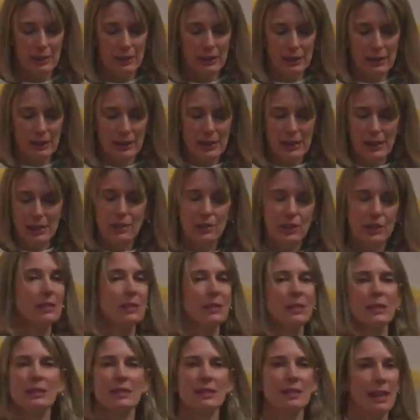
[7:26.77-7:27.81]
Indeed,
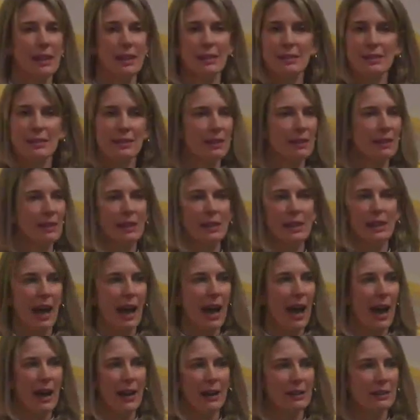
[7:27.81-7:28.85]
Jesus says that
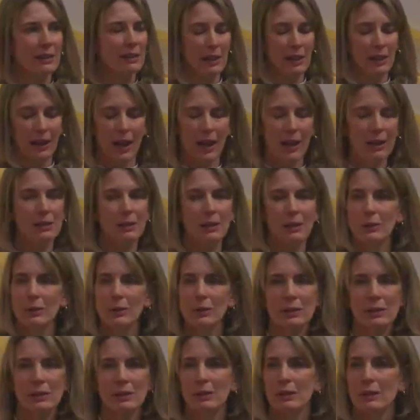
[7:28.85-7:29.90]
the
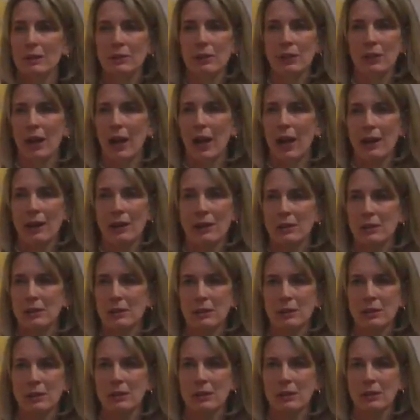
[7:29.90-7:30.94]
consequences of your
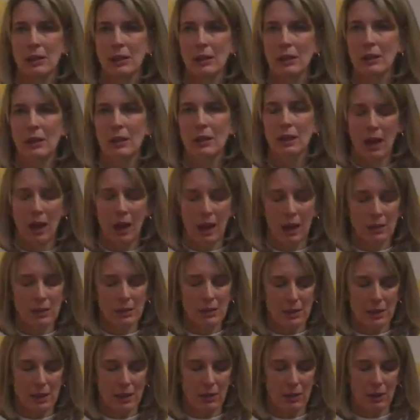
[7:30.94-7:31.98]
actions are
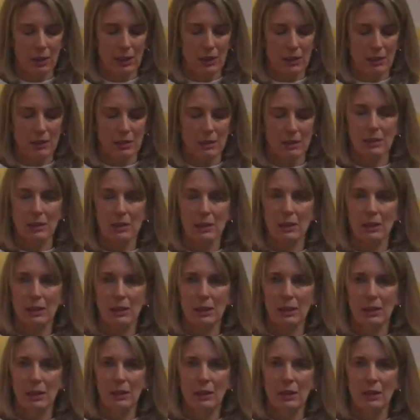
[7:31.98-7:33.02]
serious.
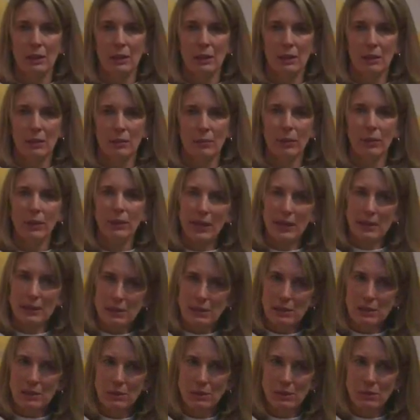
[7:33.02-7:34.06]
But
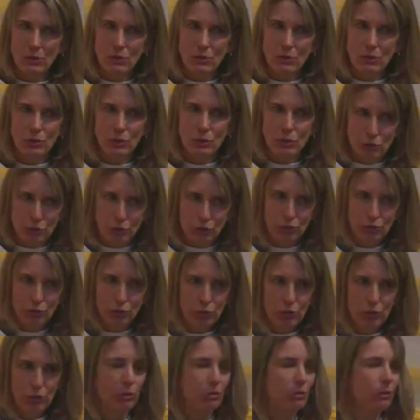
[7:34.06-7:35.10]
that's
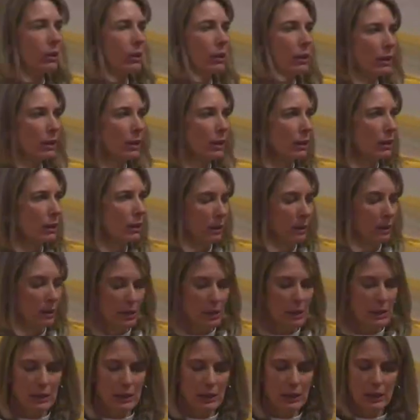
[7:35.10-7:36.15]
true,
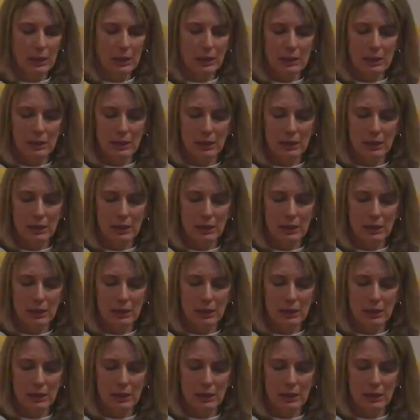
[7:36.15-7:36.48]
isn't it?